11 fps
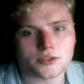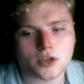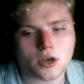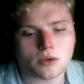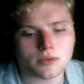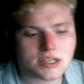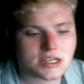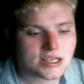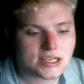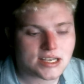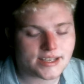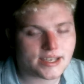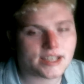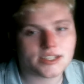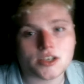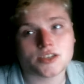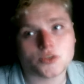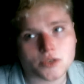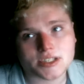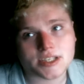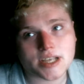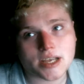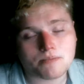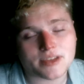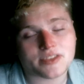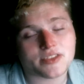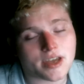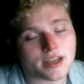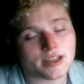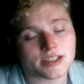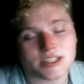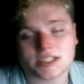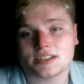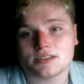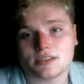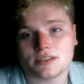So it is interesting, but then it just,